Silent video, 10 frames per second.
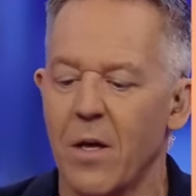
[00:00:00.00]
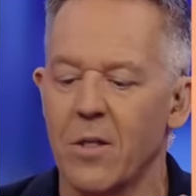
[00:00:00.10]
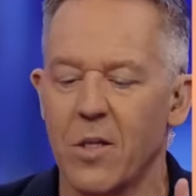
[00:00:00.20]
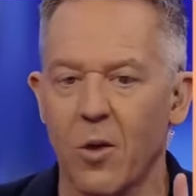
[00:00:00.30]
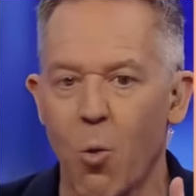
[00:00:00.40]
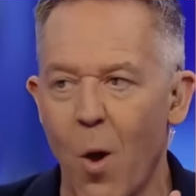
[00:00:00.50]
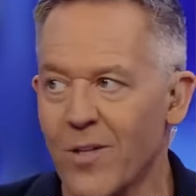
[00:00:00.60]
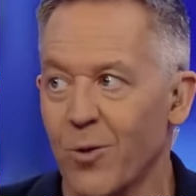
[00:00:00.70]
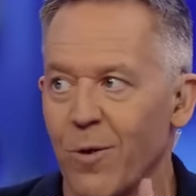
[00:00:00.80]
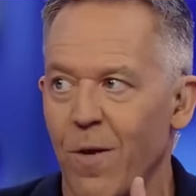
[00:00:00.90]

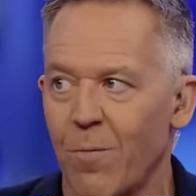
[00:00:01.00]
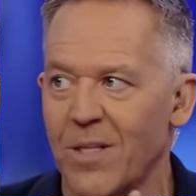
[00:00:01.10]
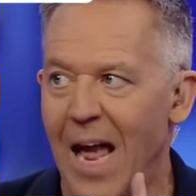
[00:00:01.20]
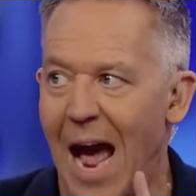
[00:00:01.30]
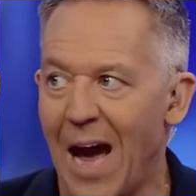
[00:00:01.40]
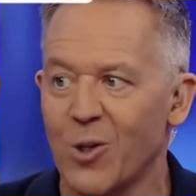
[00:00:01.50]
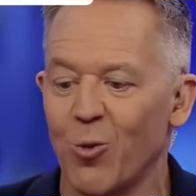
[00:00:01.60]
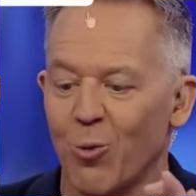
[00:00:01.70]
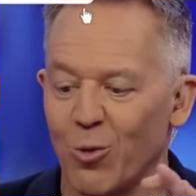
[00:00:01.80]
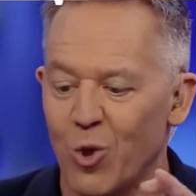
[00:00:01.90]
sequestered from his
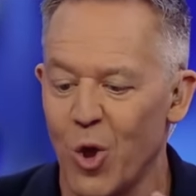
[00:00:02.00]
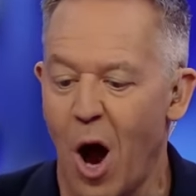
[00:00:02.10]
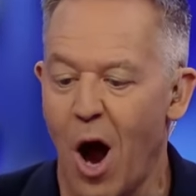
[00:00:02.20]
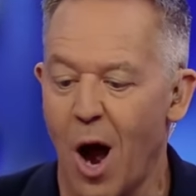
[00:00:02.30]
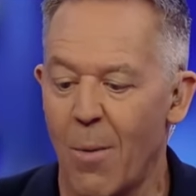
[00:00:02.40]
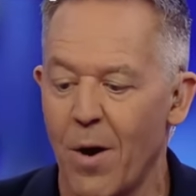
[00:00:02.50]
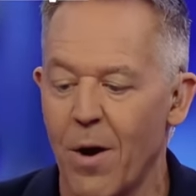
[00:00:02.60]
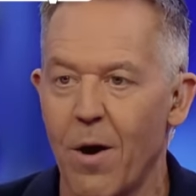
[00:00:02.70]
actual job